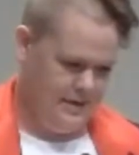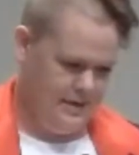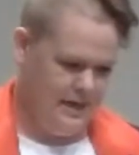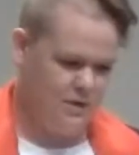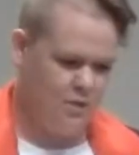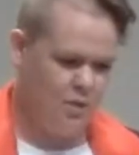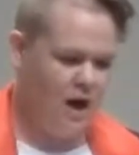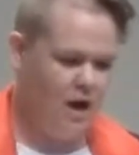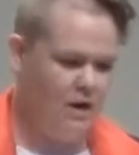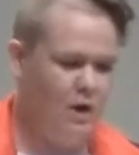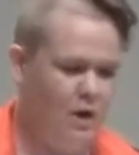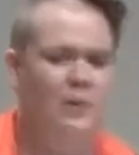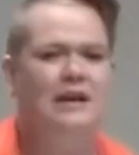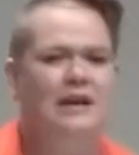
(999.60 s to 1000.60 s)
is one
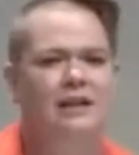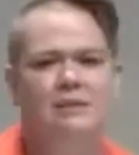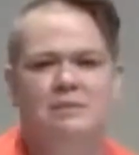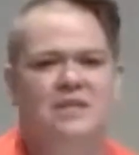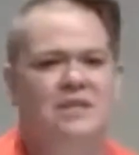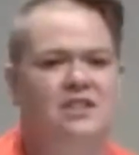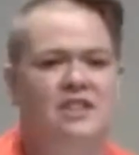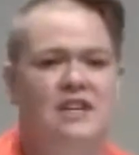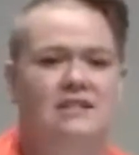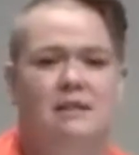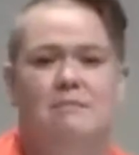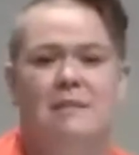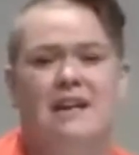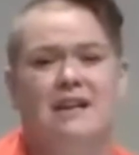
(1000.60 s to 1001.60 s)
where we glimpse the things
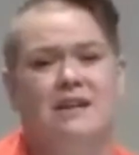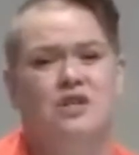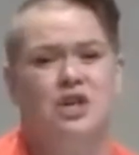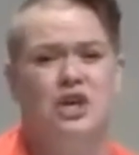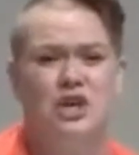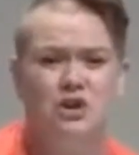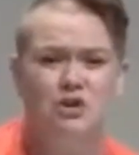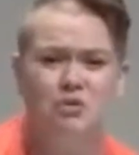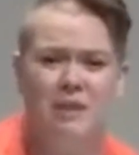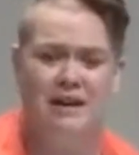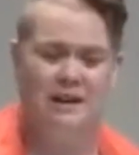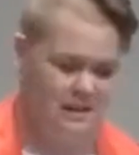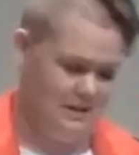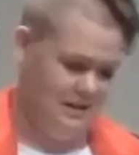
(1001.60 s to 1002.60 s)
that make us
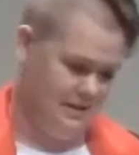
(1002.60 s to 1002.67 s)
human.